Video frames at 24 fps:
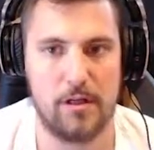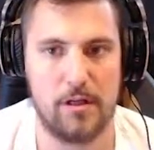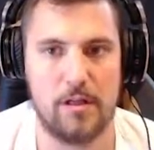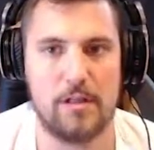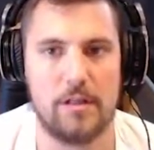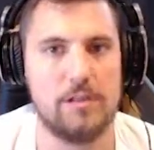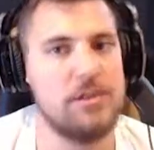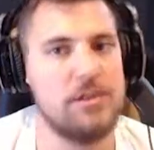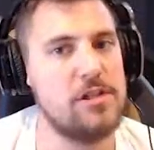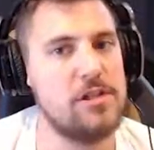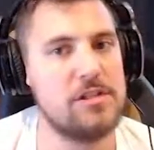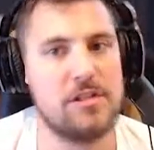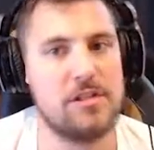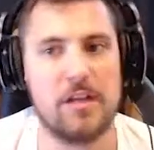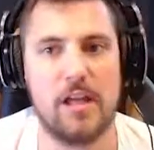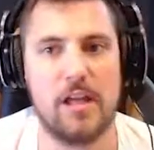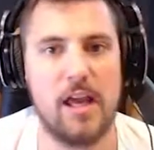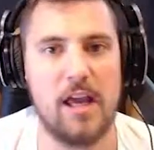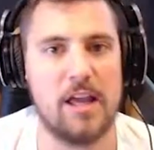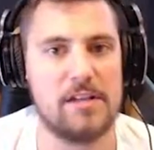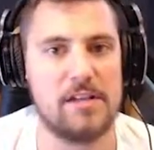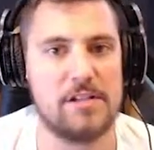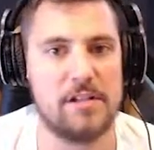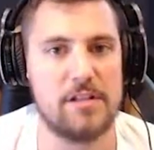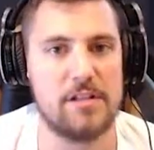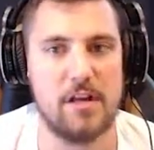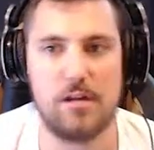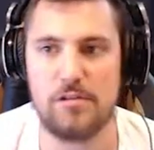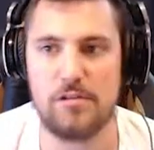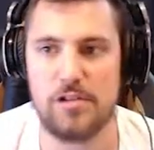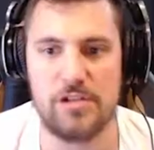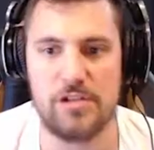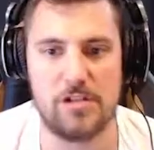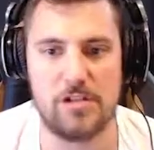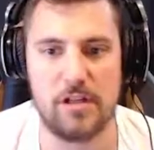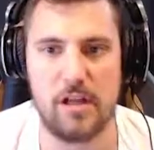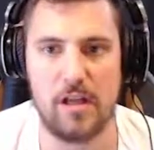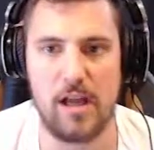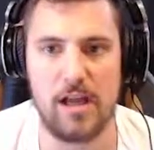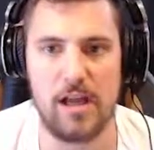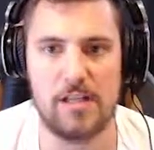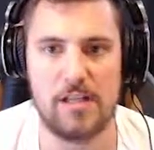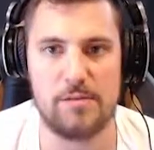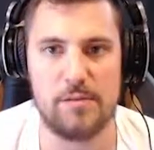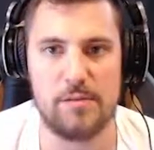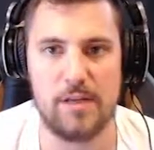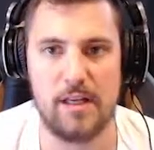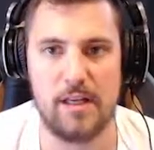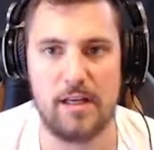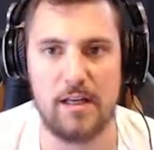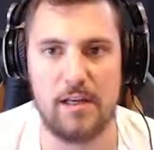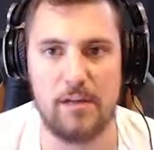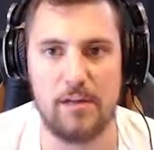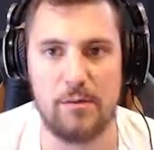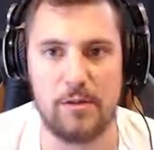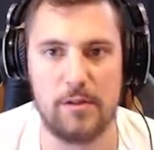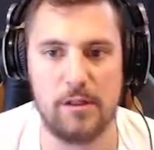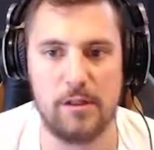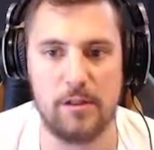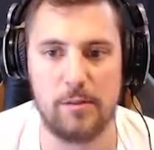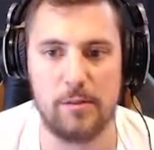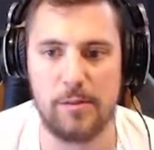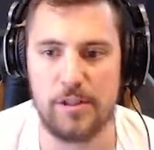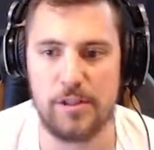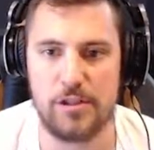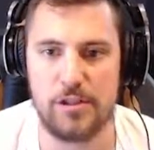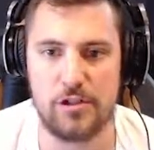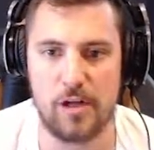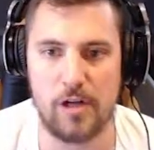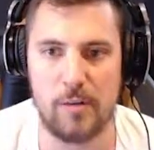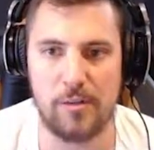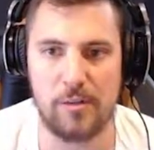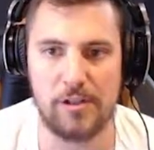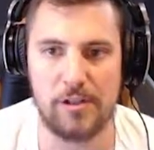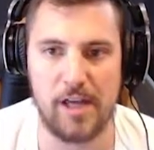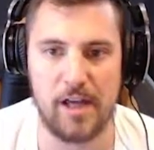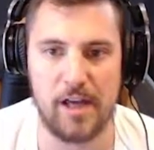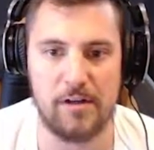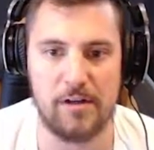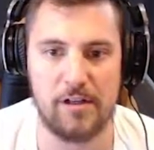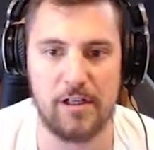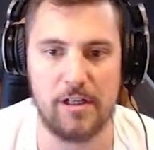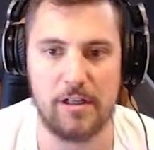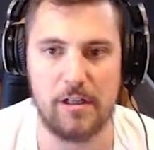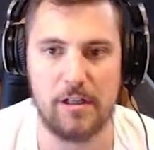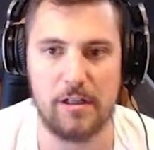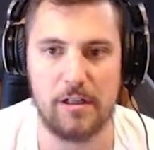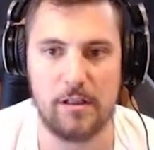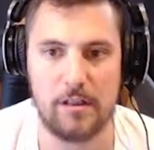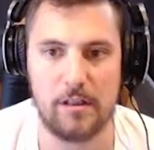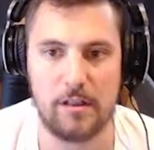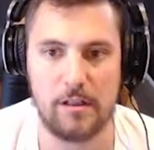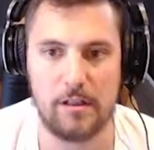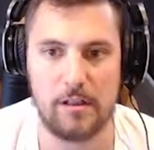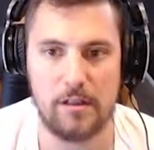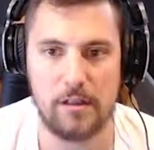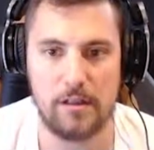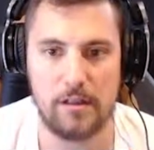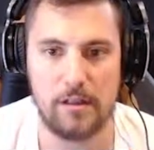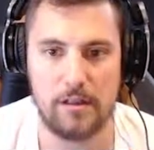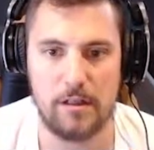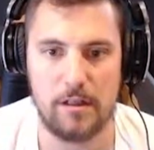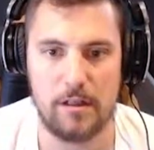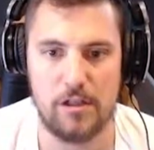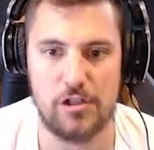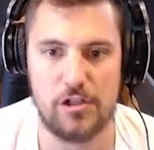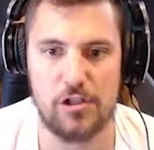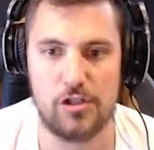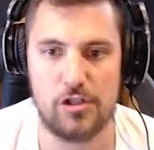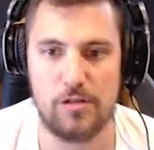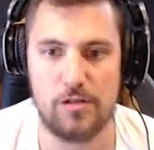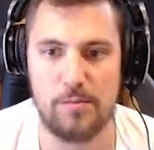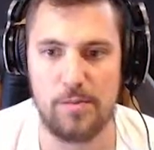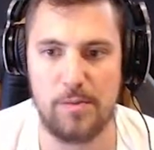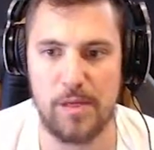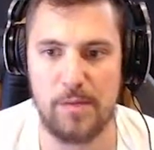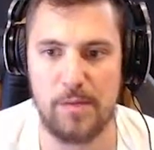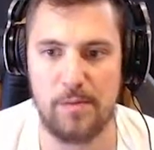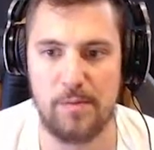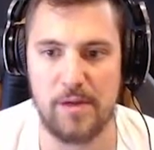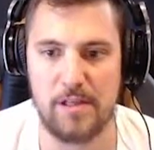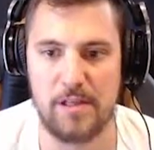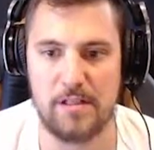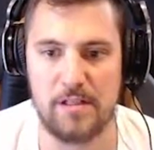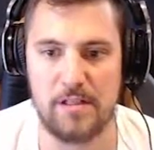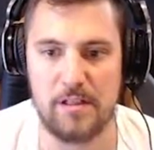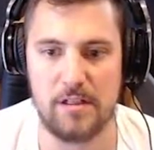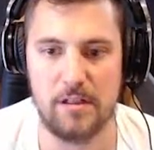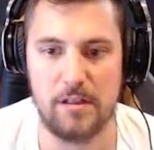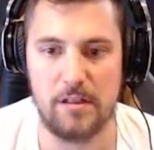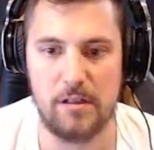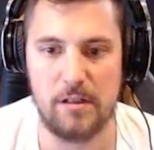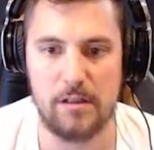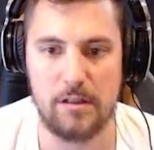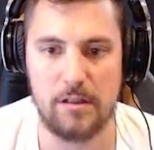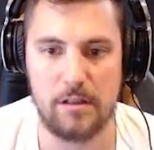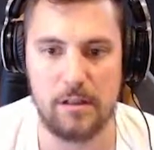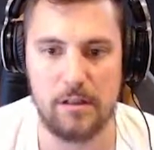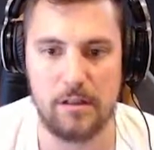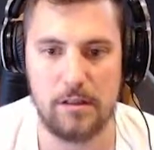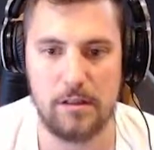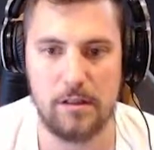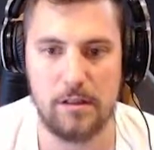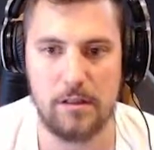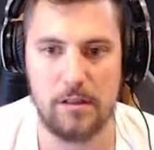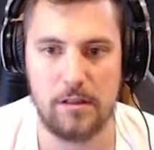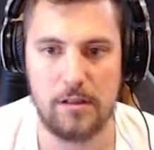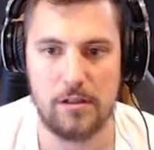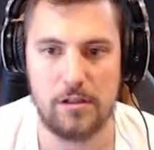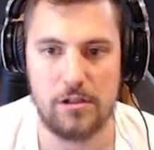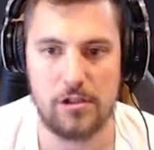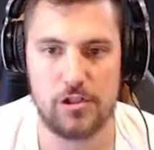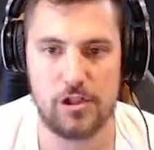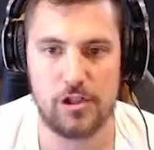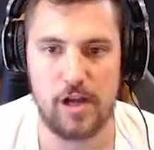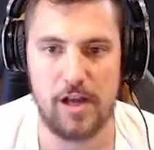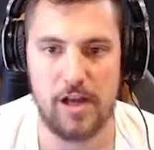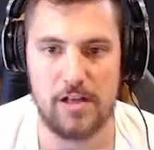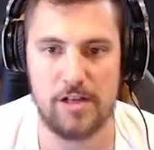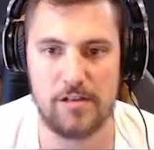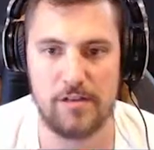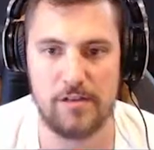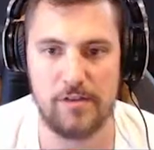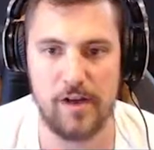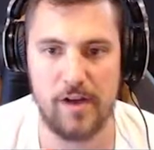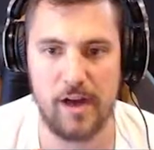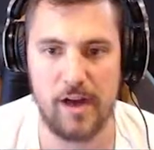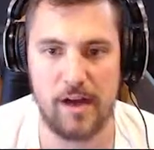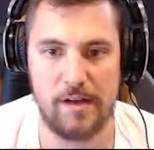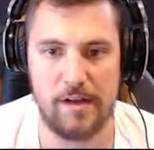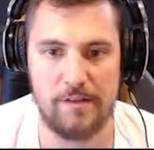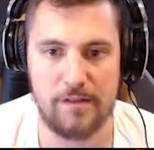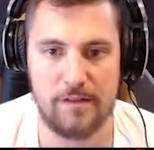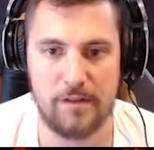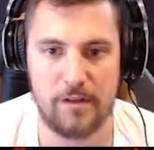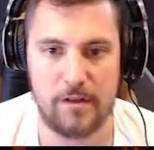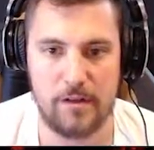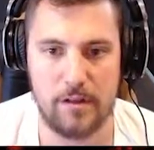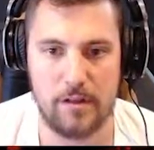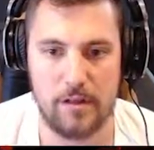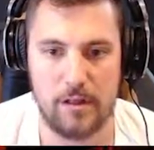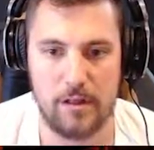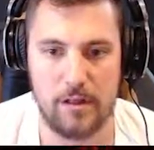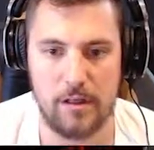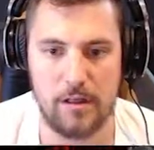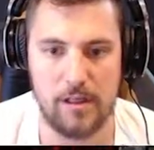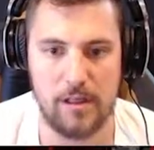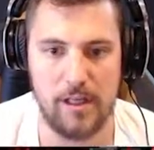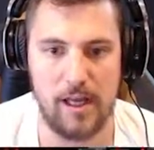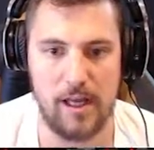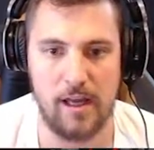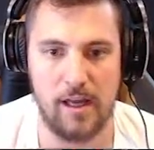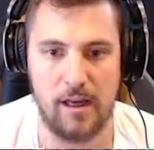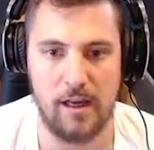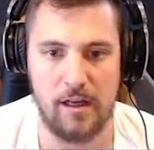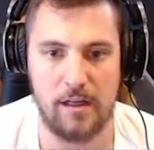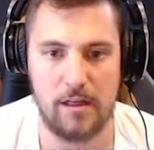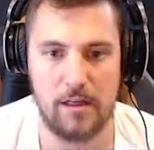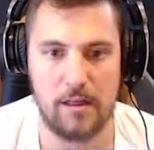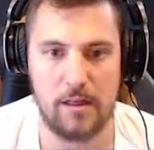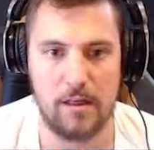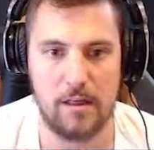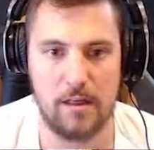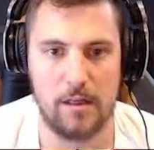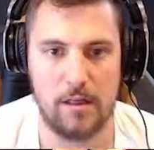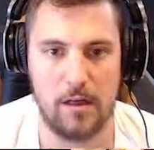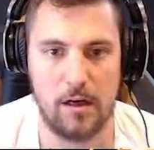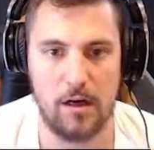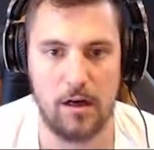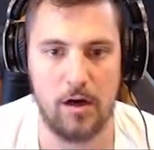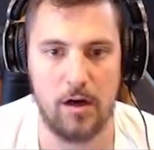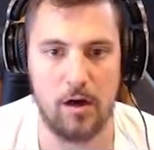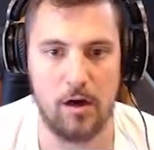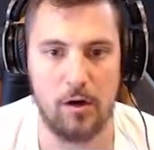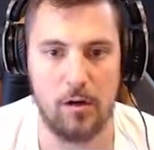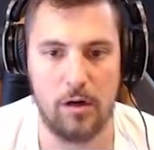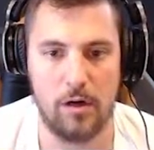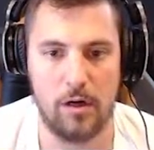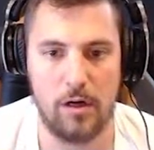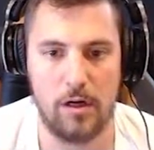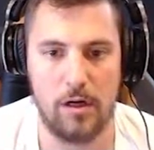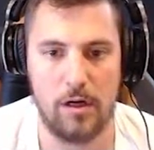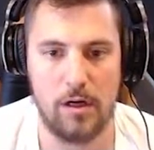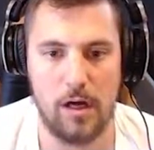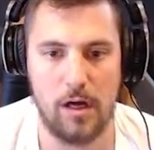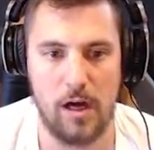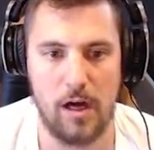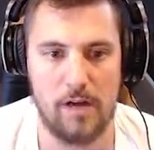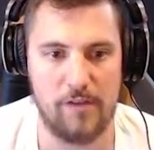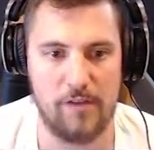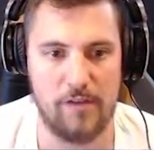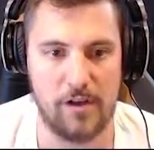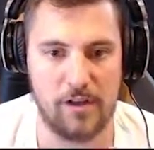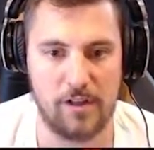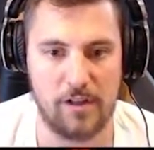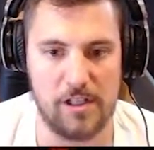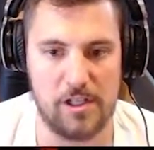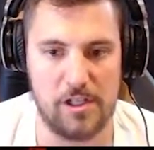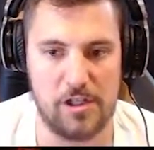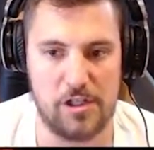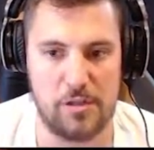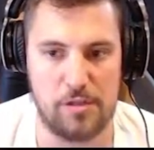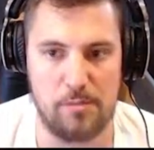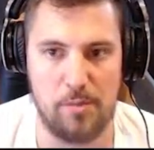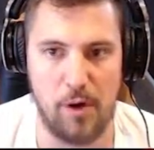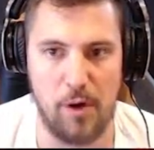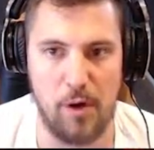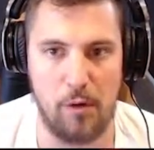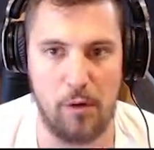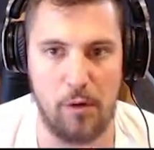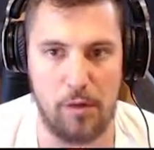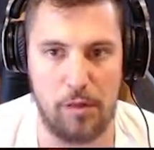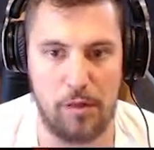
Just in case, you know, just in case we get into a little bit of trouble down here. It shouldn't be a big deal. Trying to survive. Yeah. Uh-oh. I've unleashed both.